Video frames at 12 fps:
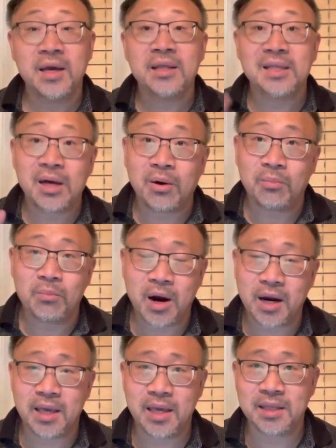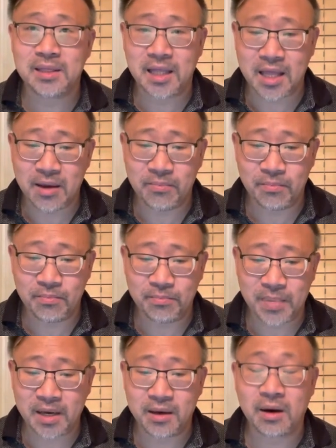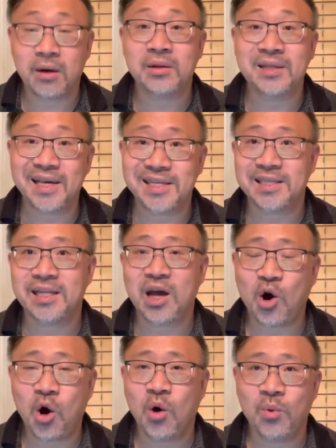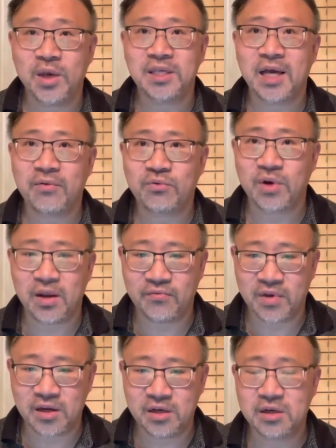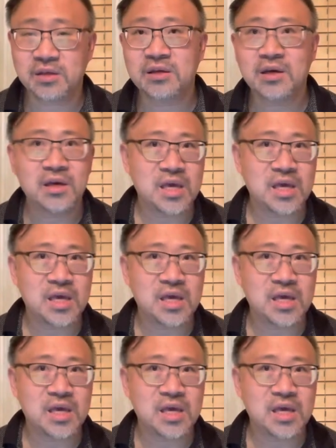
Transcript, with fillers: Now, Marquis d'Alesme Becker doesn't always have great vintages.